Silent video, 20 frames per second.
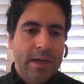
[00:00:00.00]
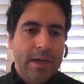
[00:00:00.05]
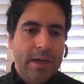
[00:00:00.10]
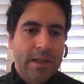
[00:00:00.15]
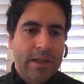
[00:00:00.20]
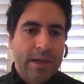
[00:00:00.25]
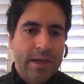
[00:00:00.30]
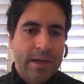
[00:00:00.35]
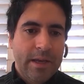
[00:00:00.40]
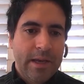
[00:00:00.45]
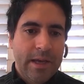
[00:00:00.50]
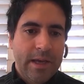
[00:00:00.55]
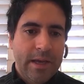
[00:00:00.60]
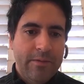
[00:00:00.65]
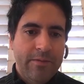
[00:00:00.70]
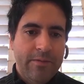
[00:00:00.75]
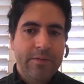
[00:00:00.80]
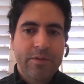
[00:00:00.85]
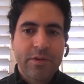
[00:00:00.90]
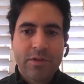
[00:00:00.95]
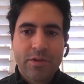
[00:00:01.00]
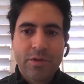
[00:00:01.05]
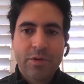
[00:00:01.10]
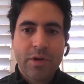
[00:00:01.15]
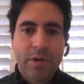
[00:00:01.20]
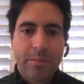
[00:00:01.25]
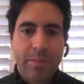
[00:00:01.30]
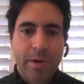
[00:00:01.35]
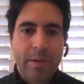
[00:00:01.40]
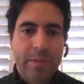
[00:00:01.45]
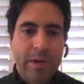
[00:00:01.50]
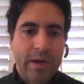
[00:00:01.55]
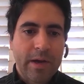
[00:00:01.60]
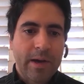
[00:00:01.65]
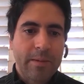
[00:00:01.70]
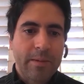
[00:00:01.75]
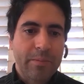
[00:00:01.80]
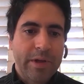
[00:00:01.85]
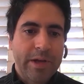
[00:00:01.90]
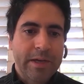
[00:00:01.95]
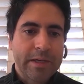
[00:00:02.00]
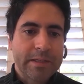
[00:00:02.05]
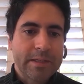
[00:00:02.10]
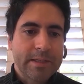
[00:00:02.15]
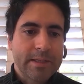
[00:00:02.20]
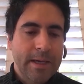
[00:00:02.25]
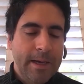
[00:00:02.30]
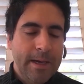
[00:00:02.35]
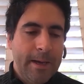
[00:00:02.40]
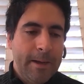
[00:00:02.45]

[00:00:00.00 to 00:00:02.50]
and then a 52-unit apartment complex.